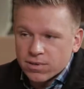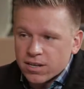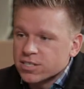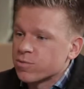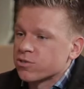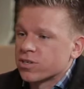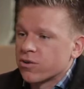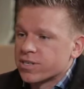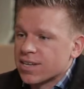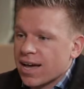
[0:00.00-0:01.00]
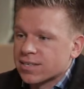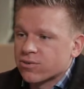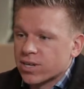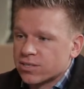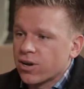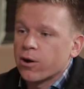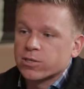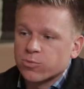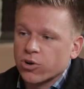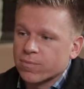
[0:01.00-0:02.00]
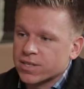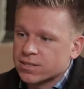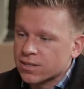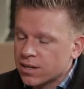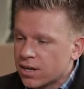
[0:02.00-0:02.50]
customers would always ask when I do house appointments.